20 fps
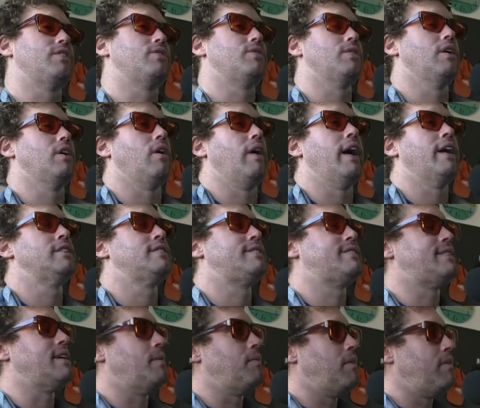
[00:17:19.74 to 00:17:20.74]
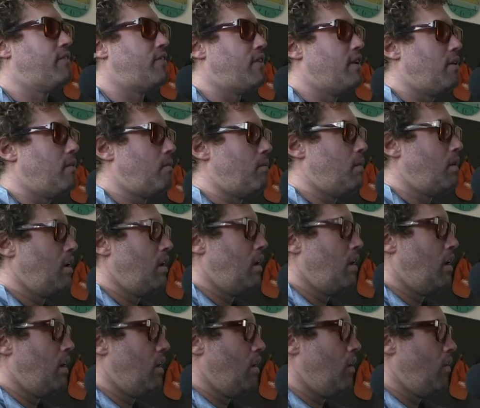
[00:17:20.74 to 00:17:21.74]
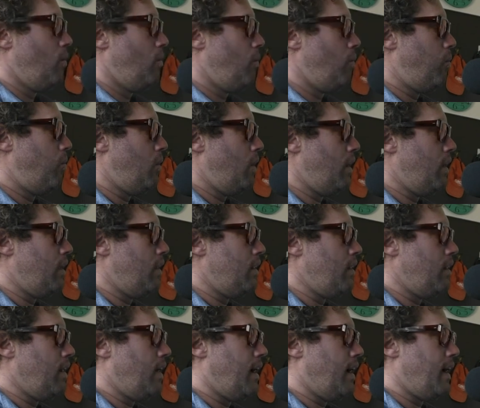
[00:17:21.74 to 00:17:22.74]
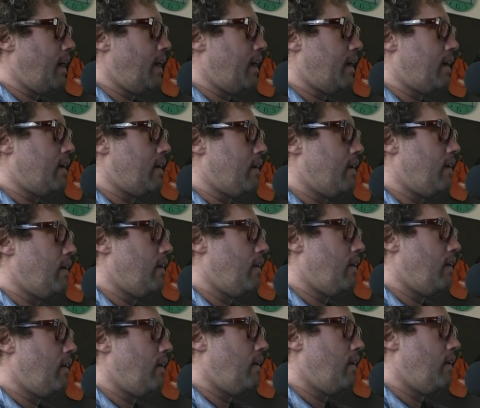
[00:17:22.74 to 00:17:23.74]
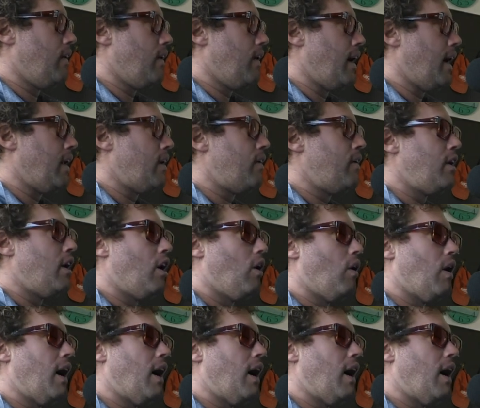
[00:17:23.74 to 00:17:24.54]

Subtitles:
true. And some of them will, I don't know.